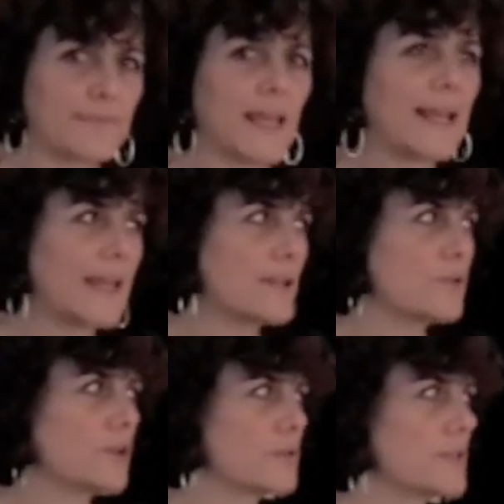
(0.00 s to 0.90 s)
Again,
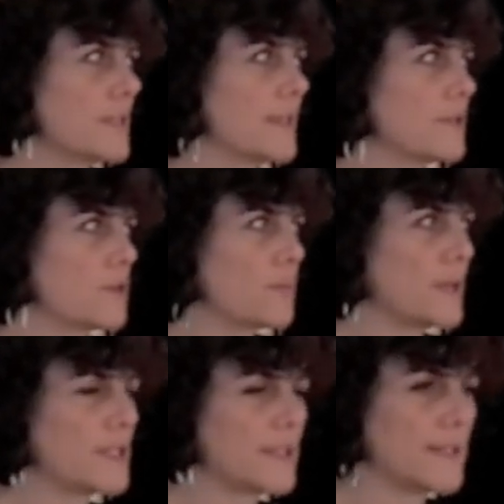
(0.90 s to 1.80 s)
you don't see that so
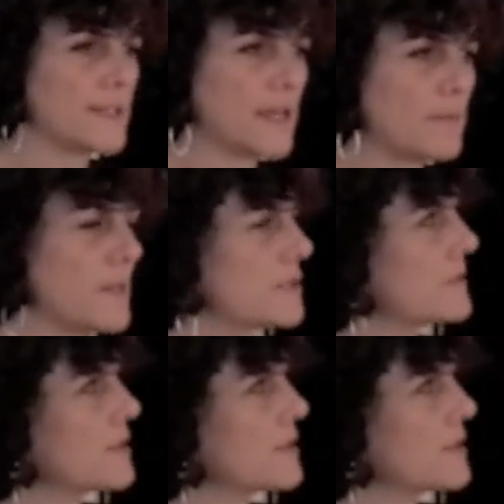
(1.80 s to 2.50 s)
much in this image